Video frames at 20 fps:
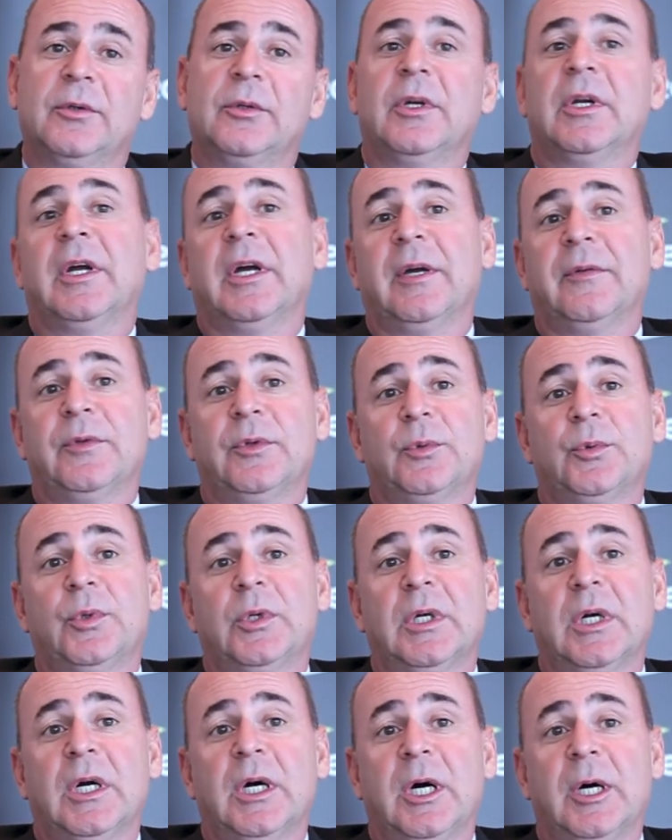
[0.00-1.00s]
We're going to have the
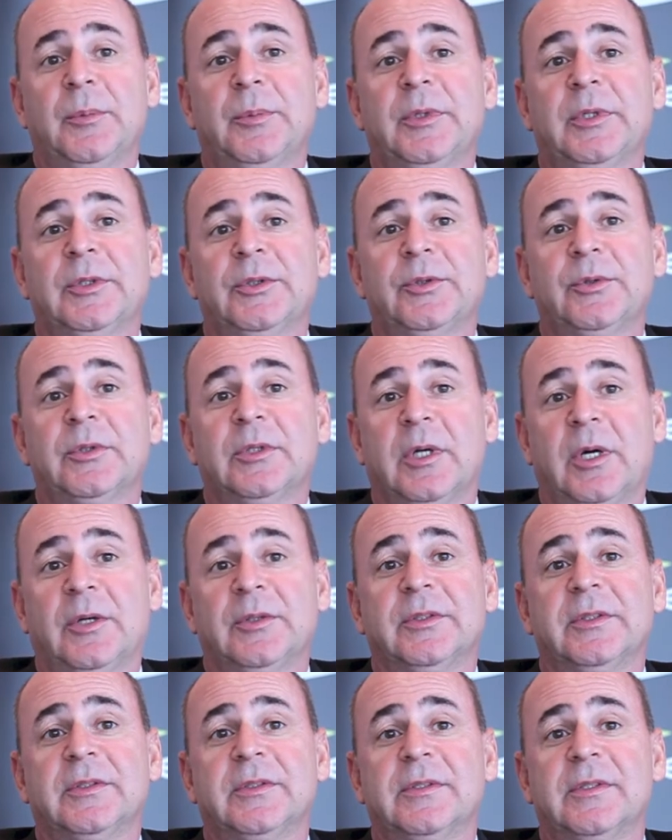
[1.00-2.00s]
World Cup, in
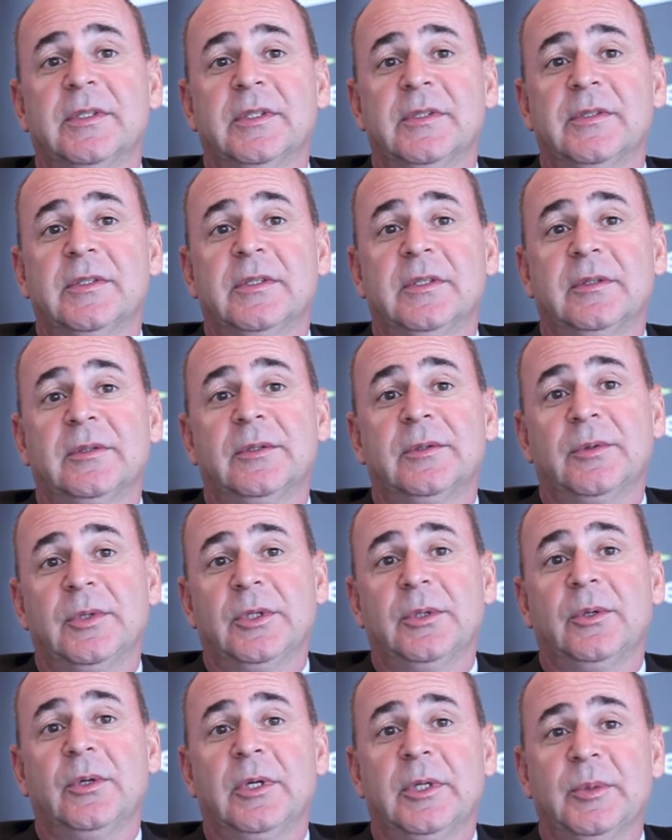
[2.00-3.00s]
2016 the
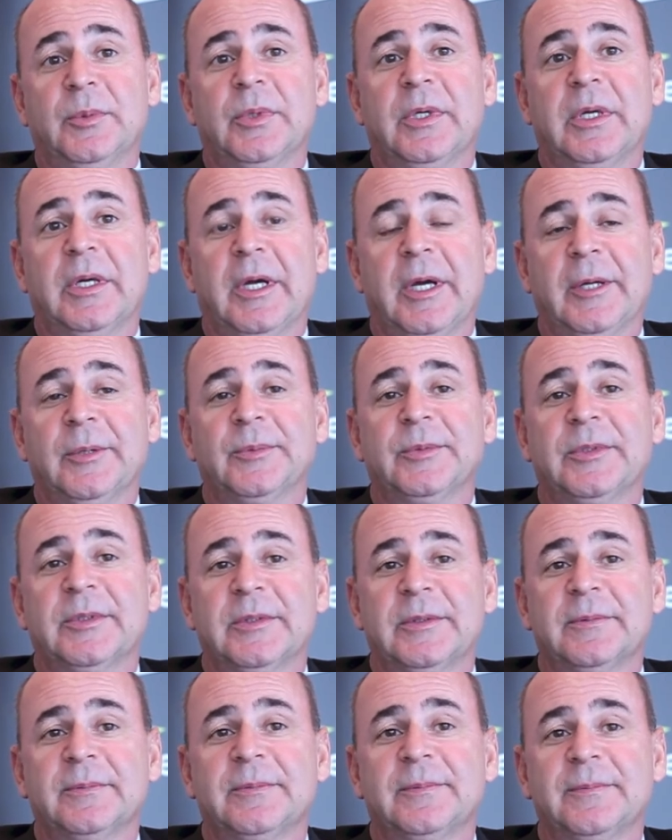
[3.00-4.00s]
Rio Olympic
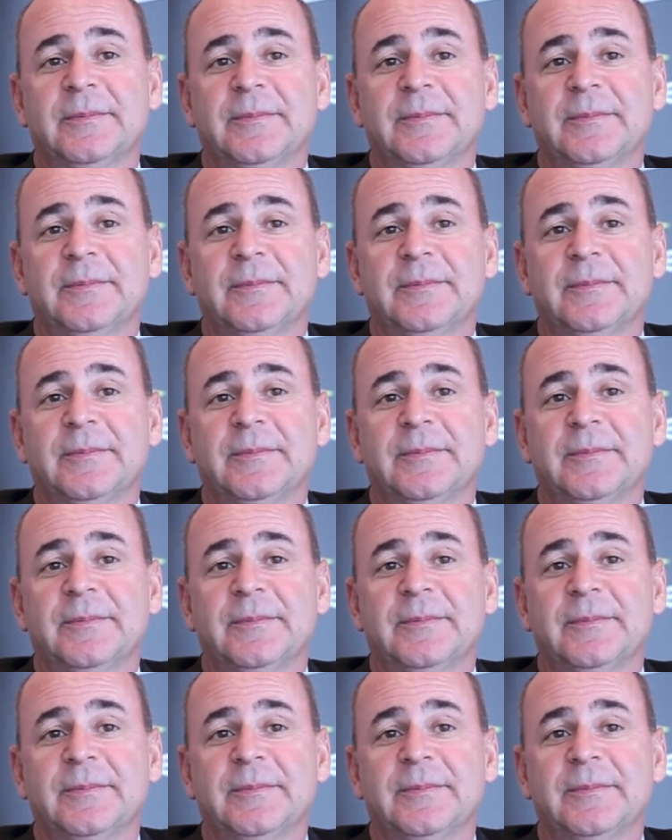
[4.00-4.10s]
Games.